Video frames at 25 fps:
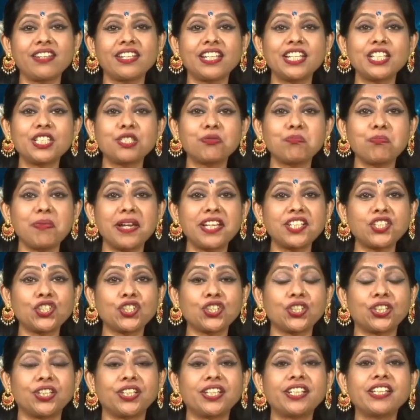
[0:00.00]
is
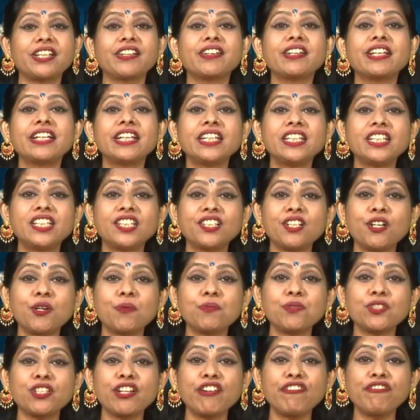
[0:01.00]
measured in
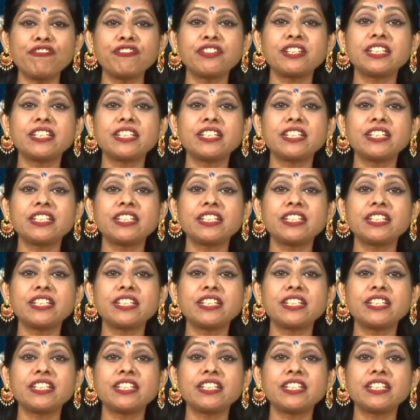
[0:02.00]
terms of